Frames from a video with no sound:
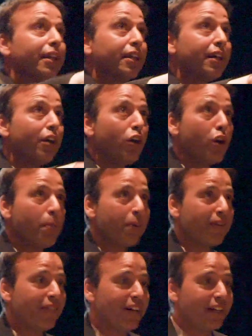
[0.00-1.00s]
So
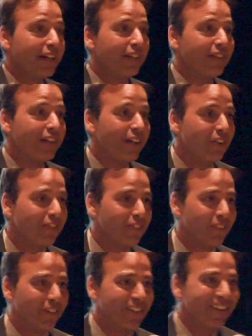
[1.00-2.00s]
preventative and
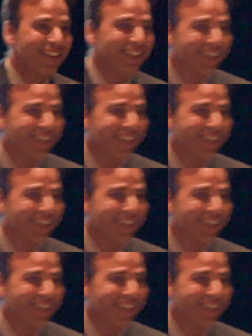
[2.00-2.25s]
helpful.